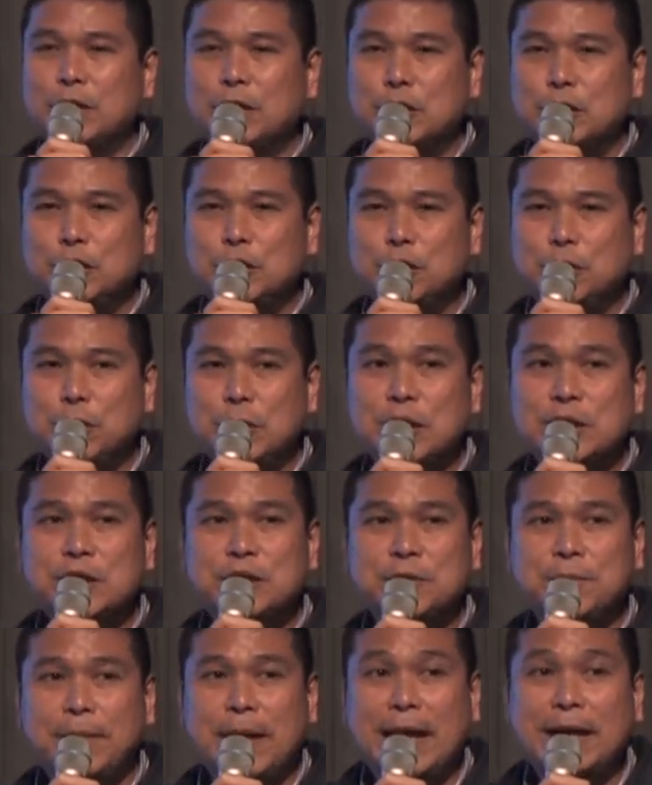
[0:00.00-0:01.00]
consumers
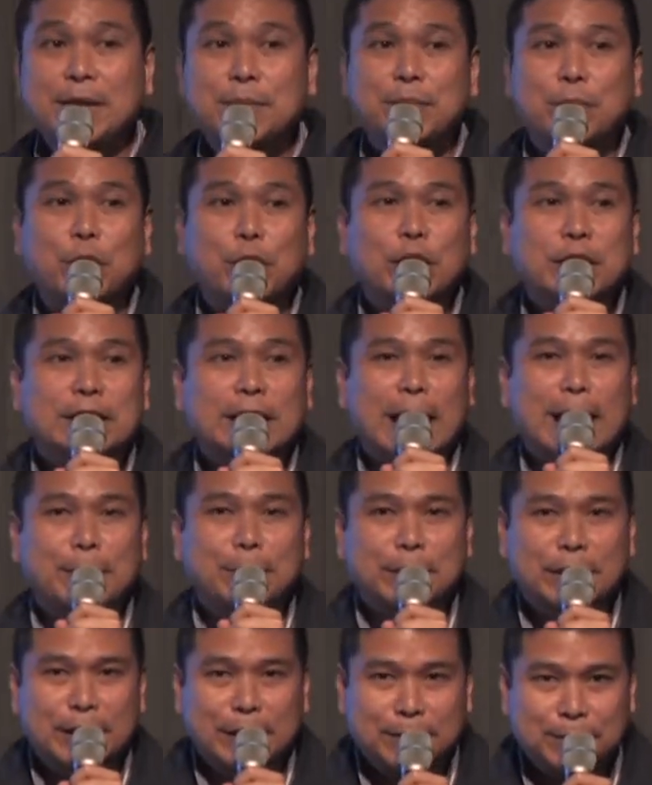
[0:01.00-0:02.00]
spend more
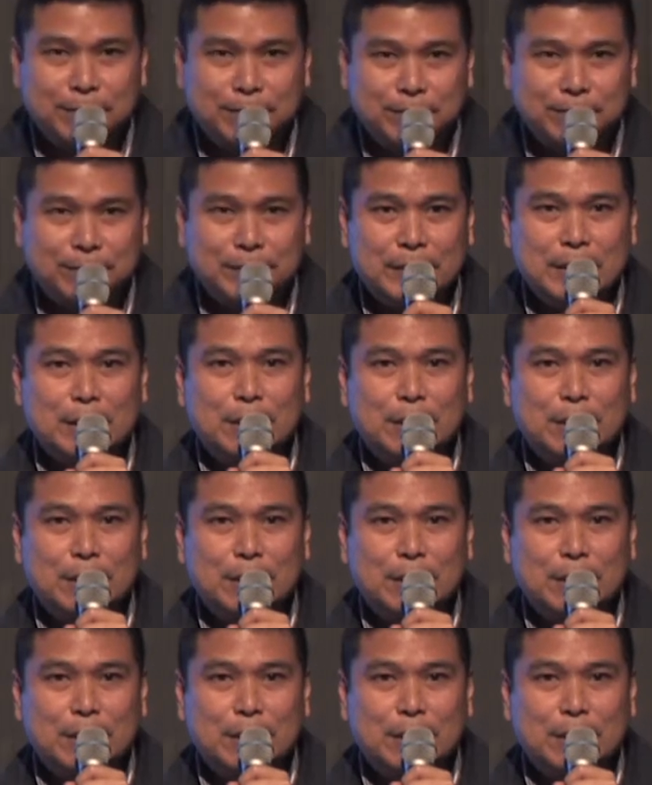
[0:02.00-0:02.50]
time with them,